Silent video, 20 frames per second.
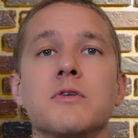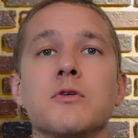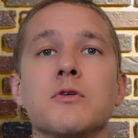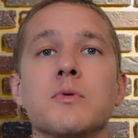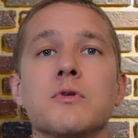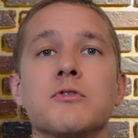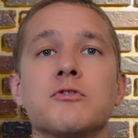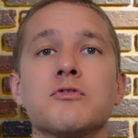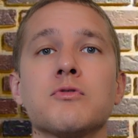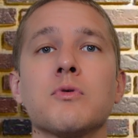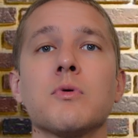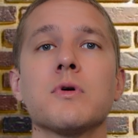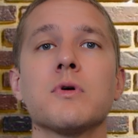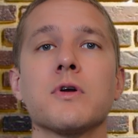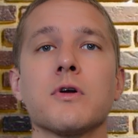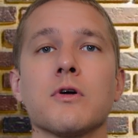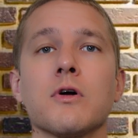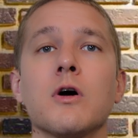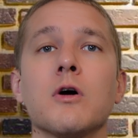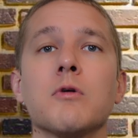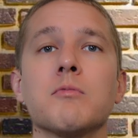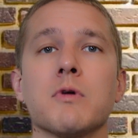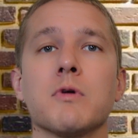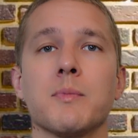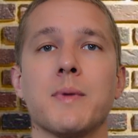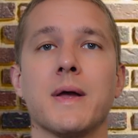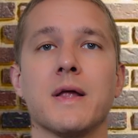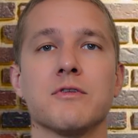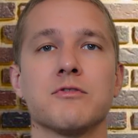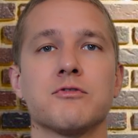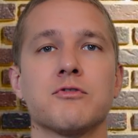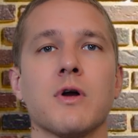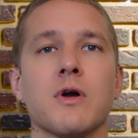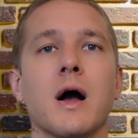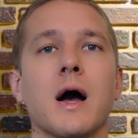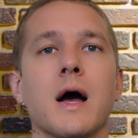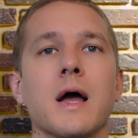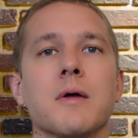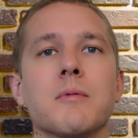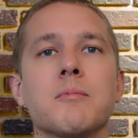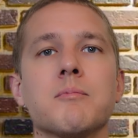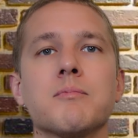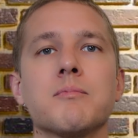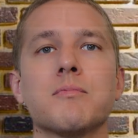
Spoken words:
to ensure your home remains dry.